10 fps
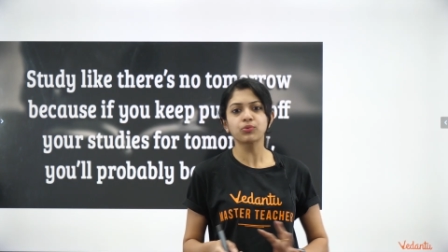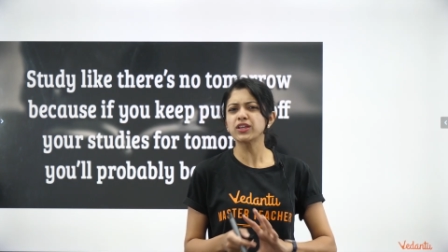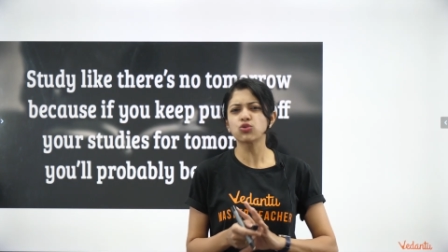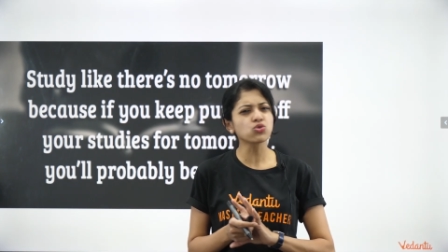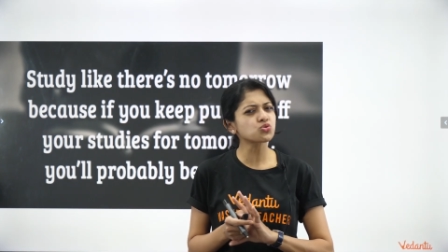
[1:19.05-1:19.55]
We
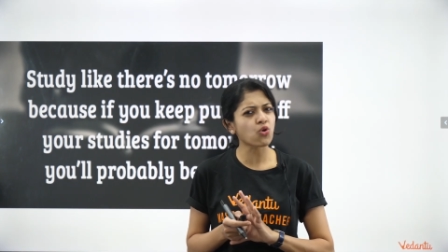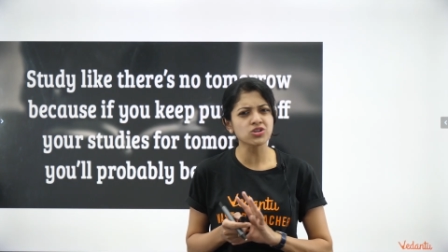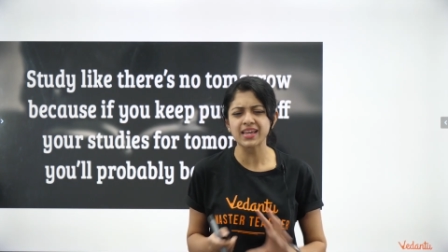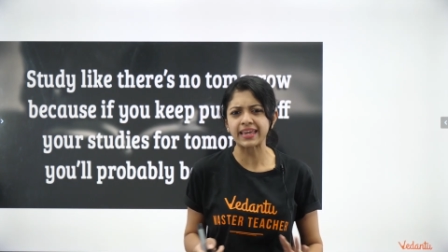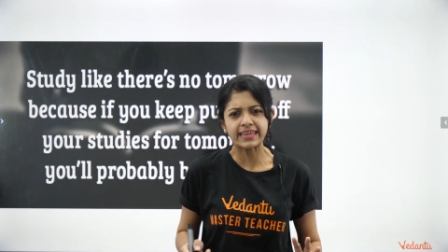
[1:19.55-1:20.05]
don't
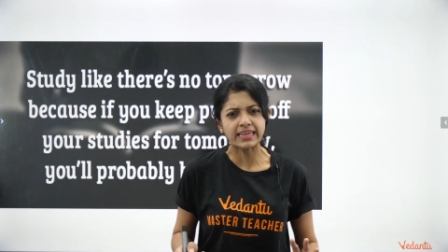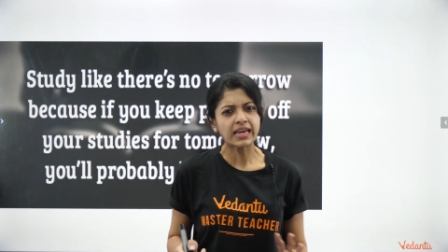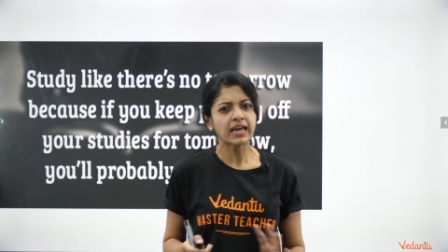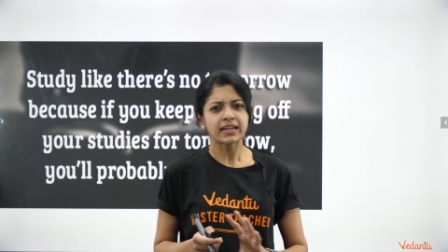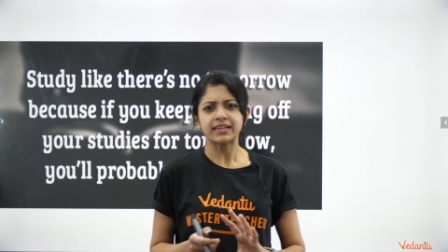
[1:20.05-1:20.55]
want
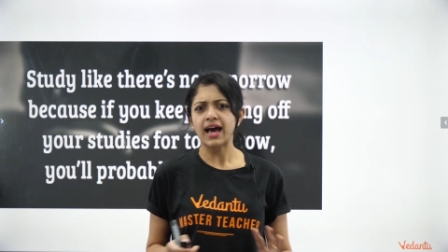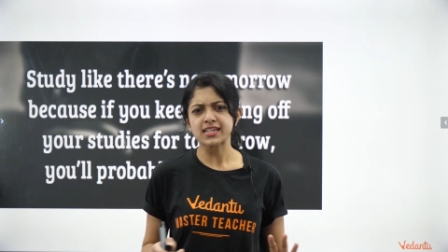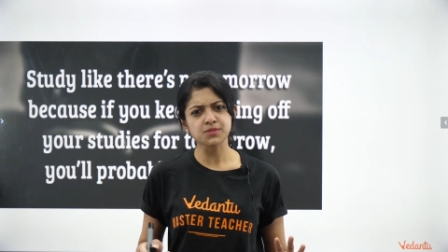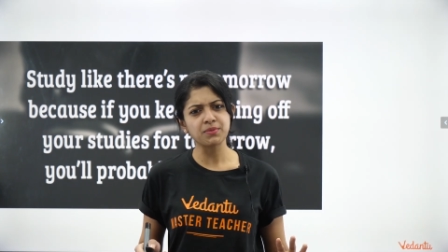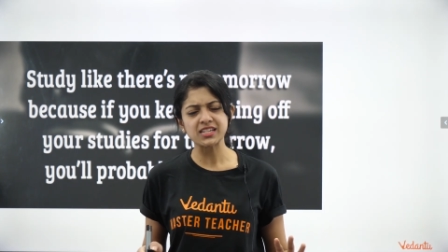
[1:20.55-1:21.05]
any
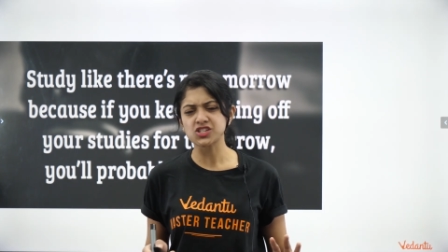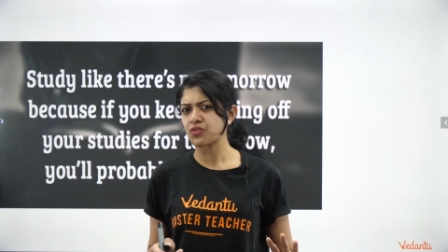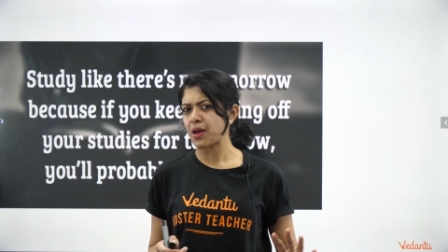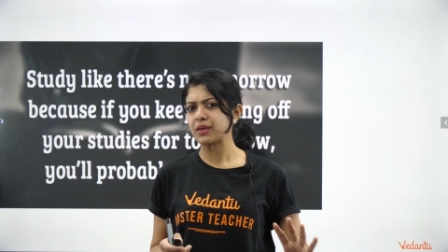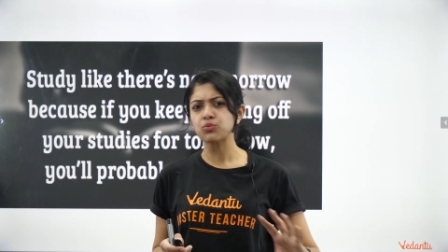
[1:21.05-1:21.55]
last minute
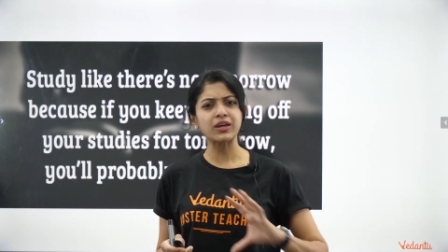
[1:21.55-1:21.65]
cramming.